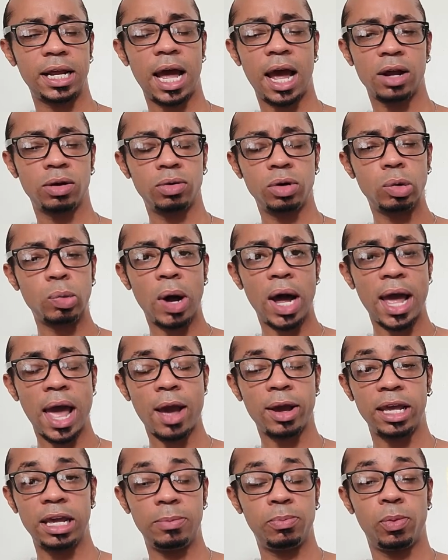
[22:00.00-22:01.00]
it. I don't know
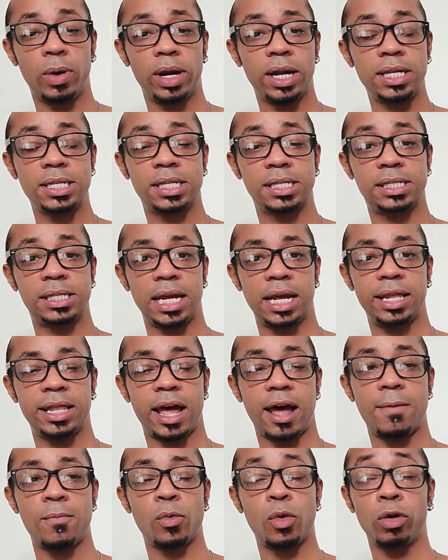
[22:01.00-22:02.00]
why I keep wanting to say
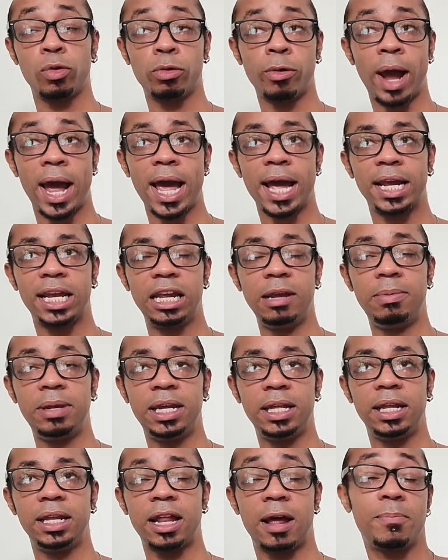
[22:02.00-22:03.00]
that or why I keep
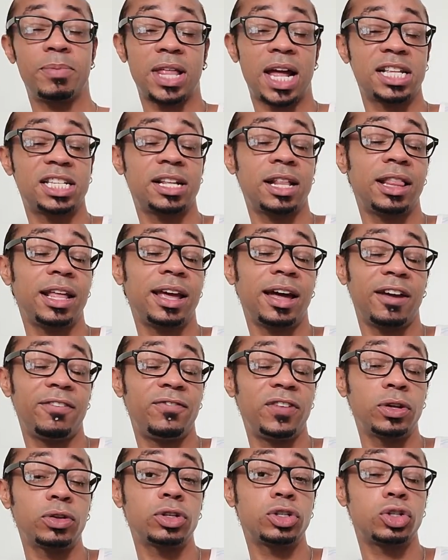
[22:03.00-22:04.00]
healing that, but that's the thing I
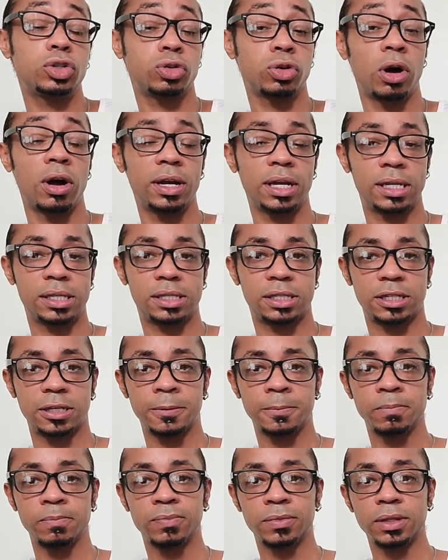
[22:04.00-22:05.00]
feel the strongest,
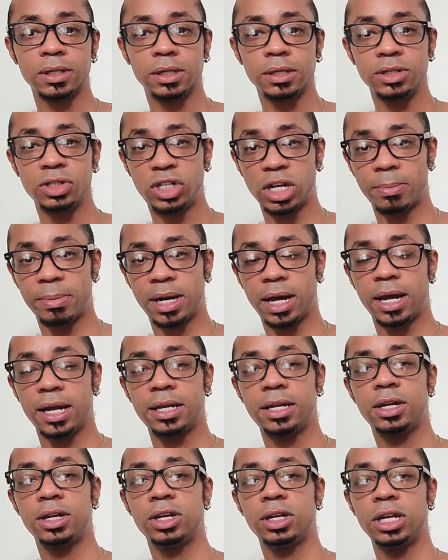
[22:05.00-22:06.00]

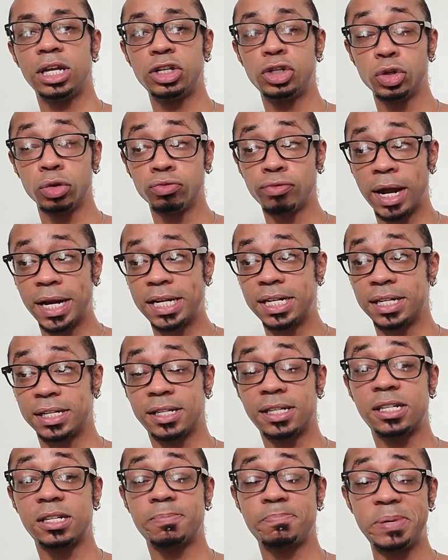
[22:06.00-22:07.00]
Gemini, is you're ready to
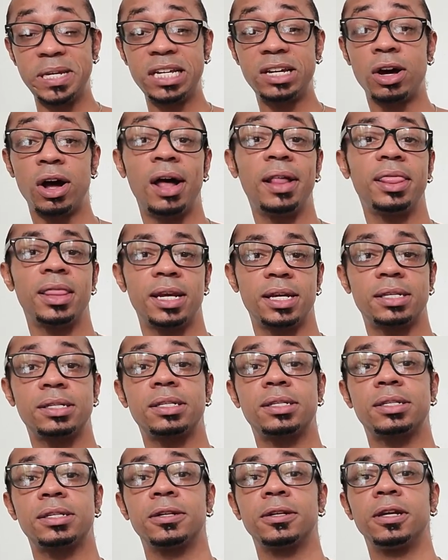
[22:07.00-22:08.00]
speak on
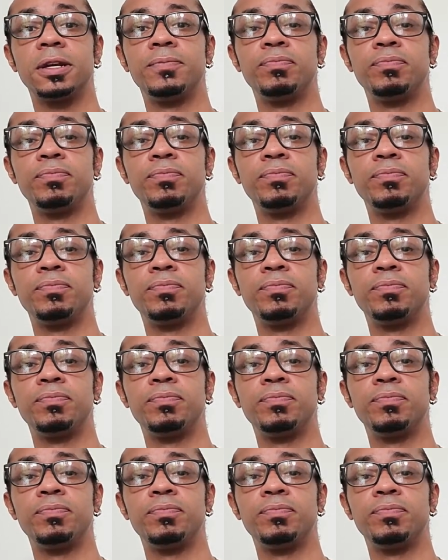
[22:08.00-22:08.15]
this